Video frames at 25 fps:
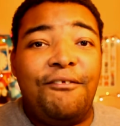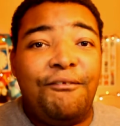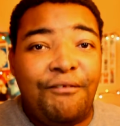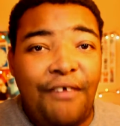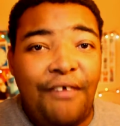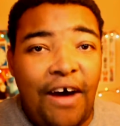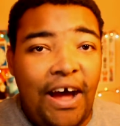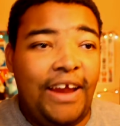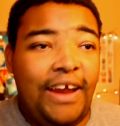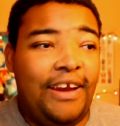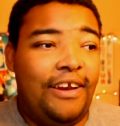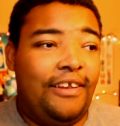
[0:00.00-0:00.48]

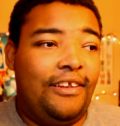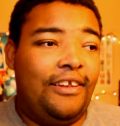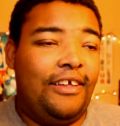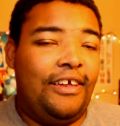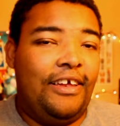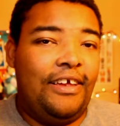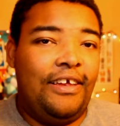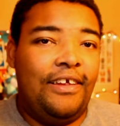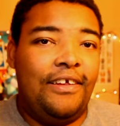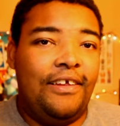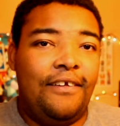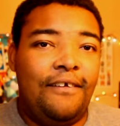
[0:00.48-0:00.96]
Yeah, look at the 3
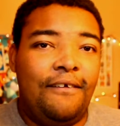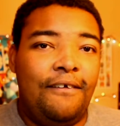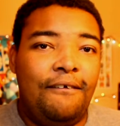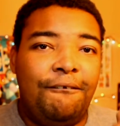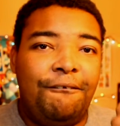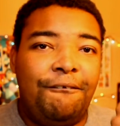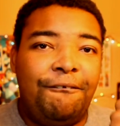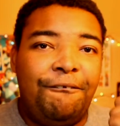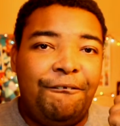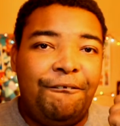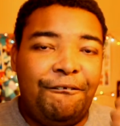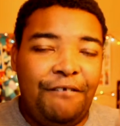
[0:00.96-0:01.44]
lights. You can
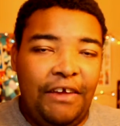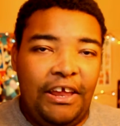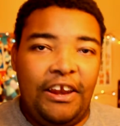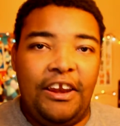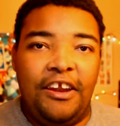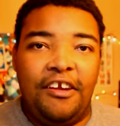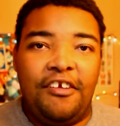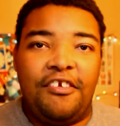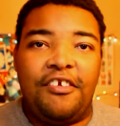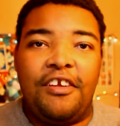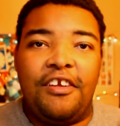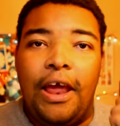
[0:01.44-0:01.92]
see them right
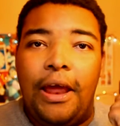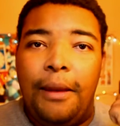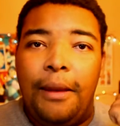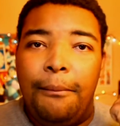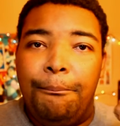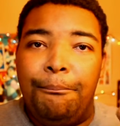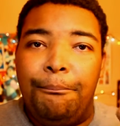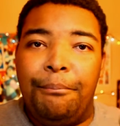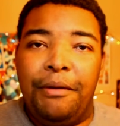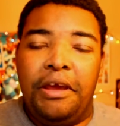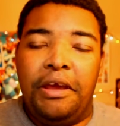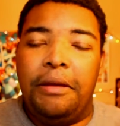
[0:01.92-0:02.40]
there. You can
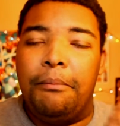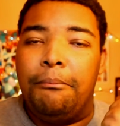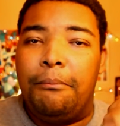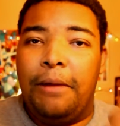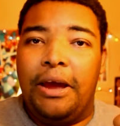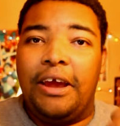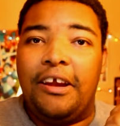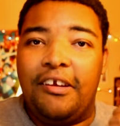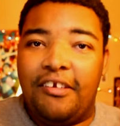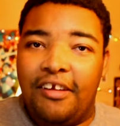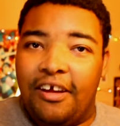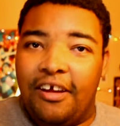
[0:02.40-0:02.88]
see see
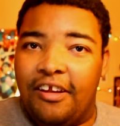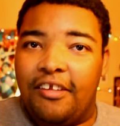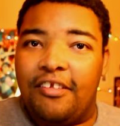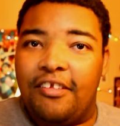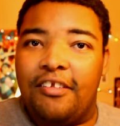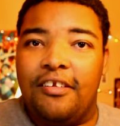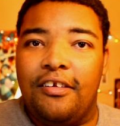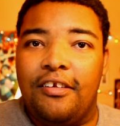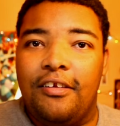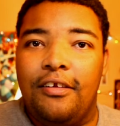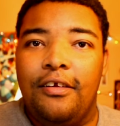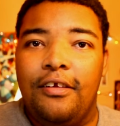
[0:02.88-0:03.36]
the lights
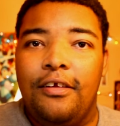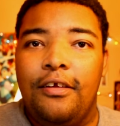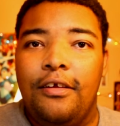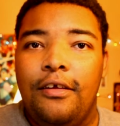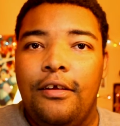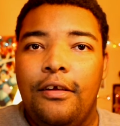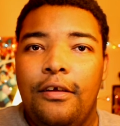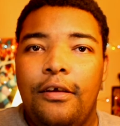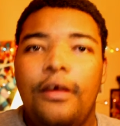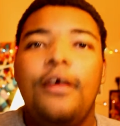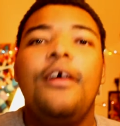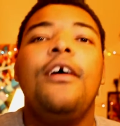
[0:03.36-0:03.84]
in my
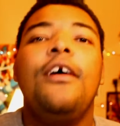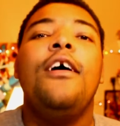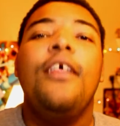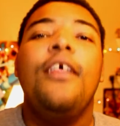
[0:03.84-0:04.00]
eyes.